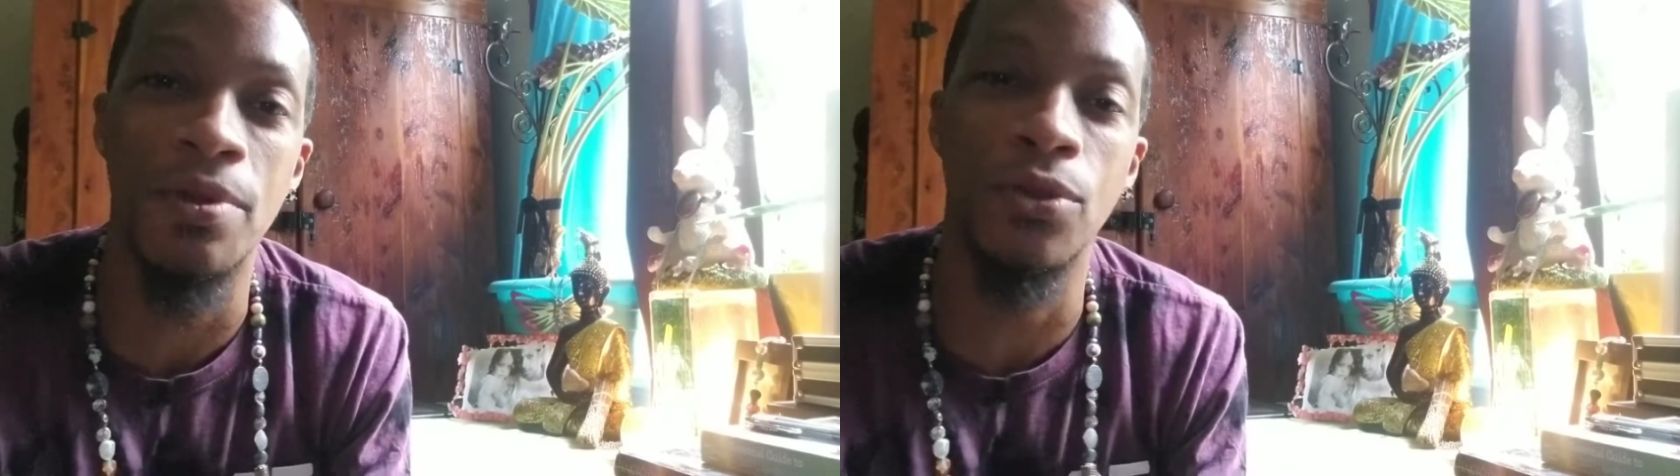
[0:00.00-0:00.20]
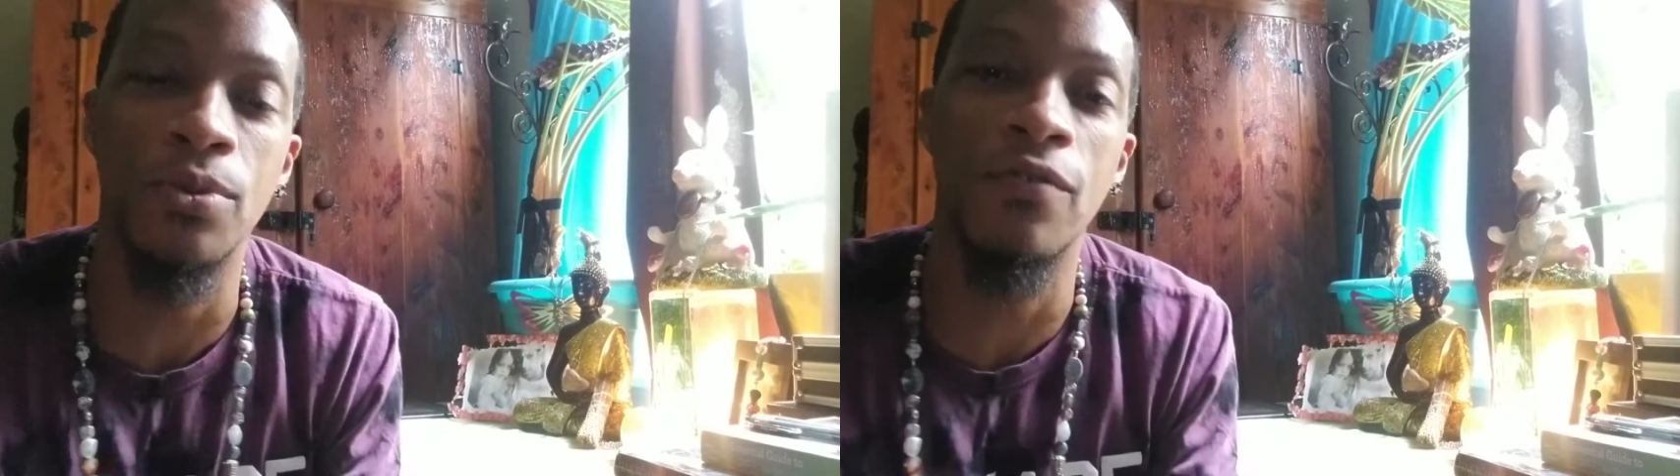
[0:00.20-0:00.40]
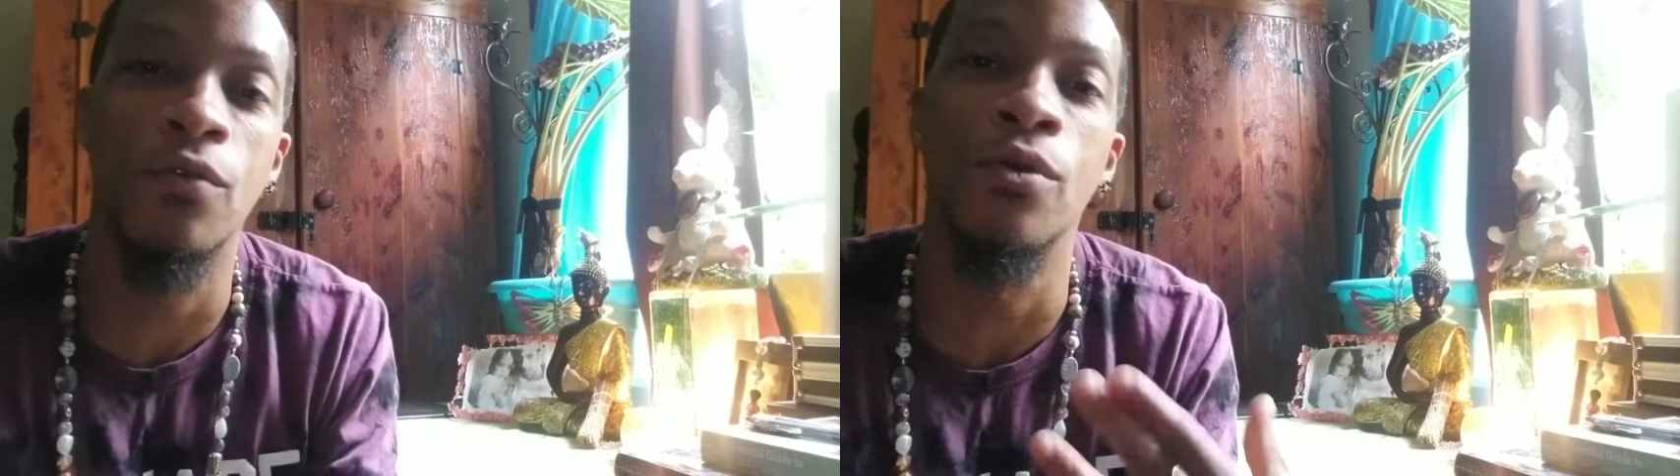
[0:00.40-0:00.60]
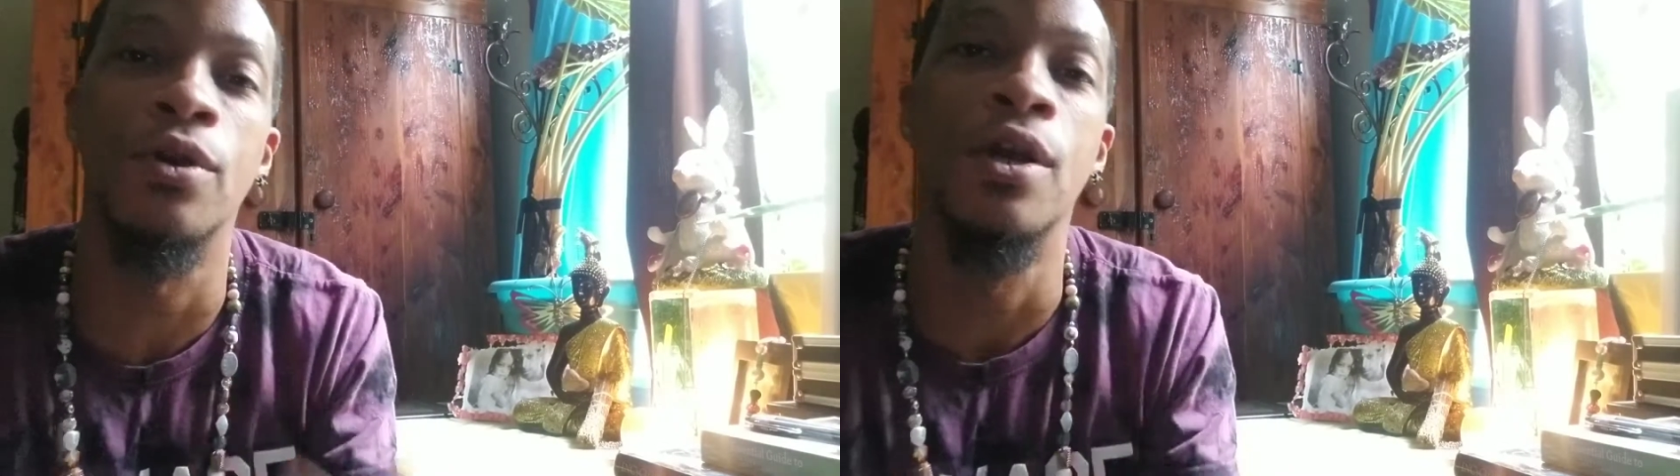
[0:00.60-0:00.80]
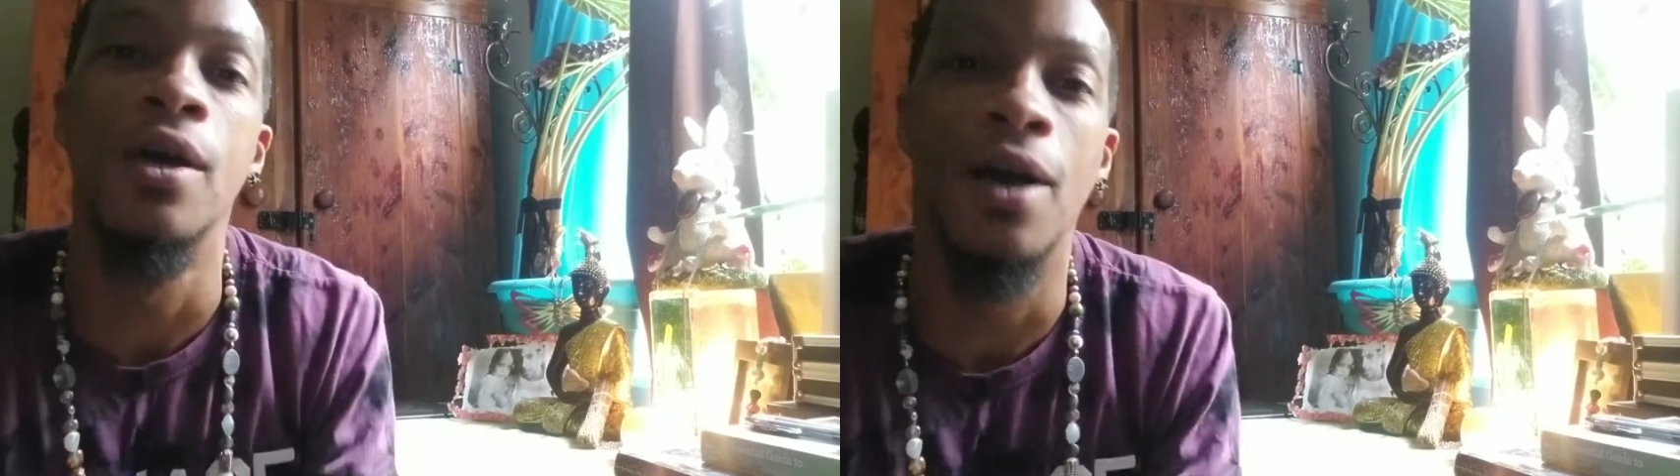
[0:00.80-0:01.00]
and 3 for
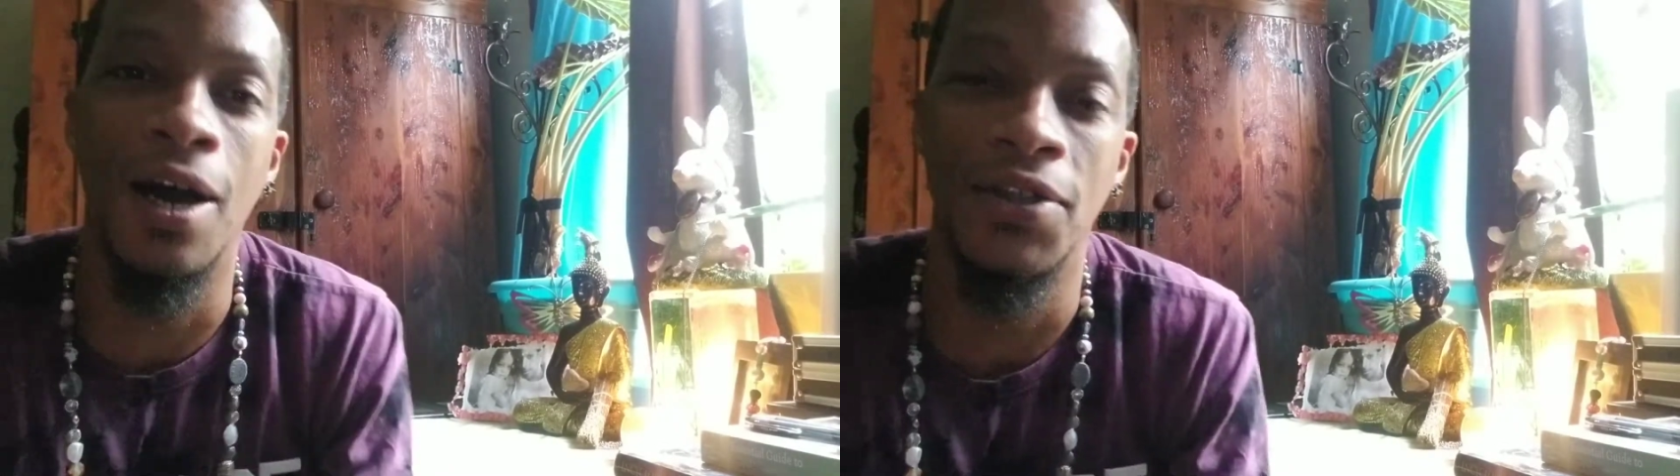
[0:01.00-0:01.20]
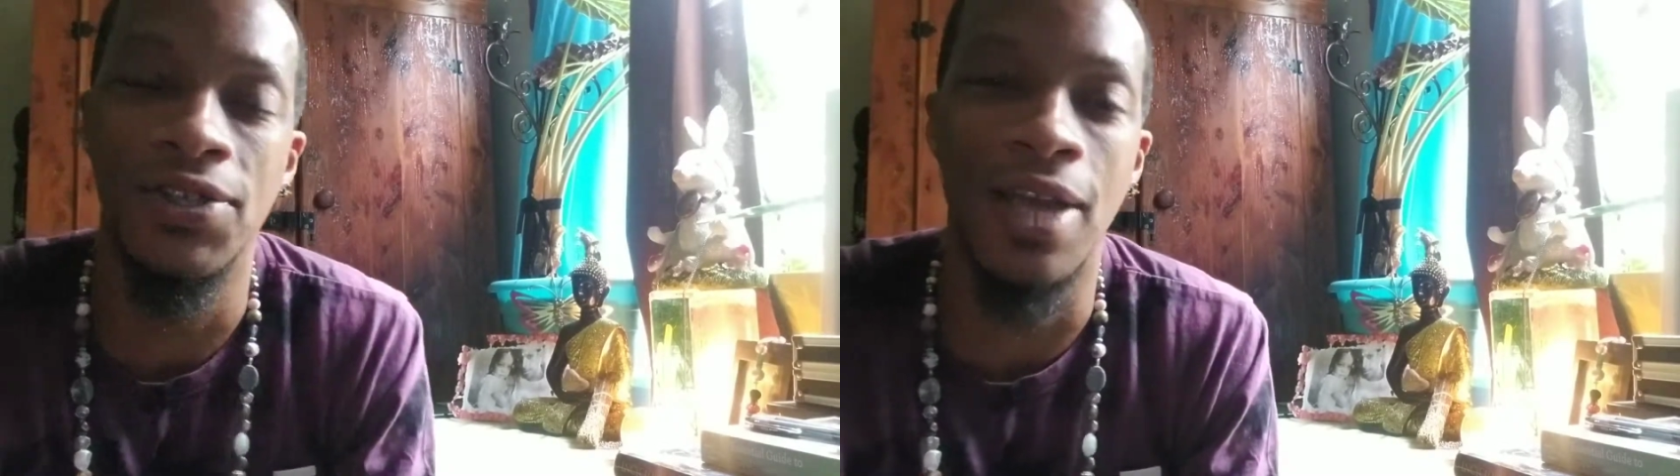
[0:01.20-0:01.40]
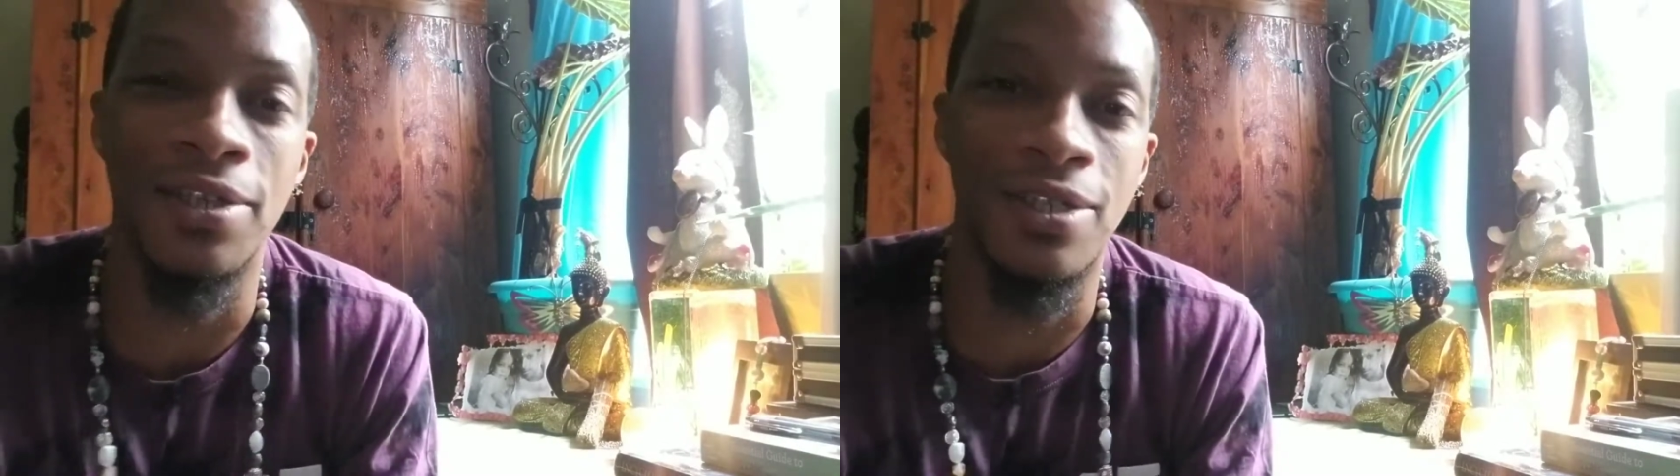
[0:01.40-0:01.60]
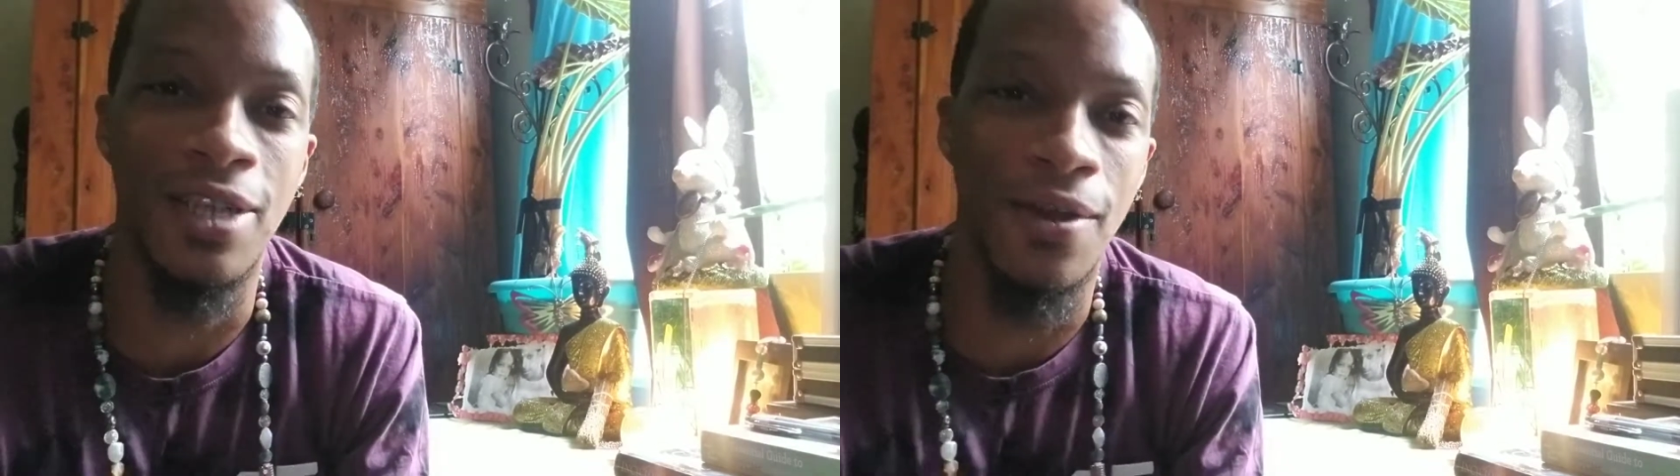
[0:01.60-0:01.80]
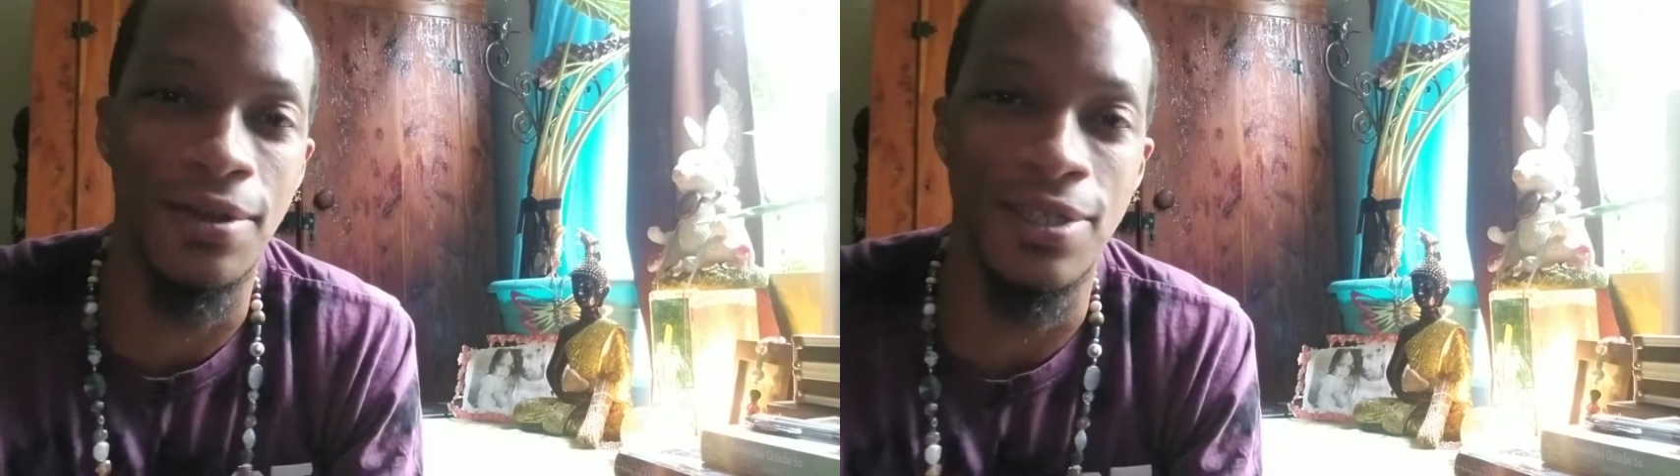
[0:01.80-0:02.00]
the Sagittarius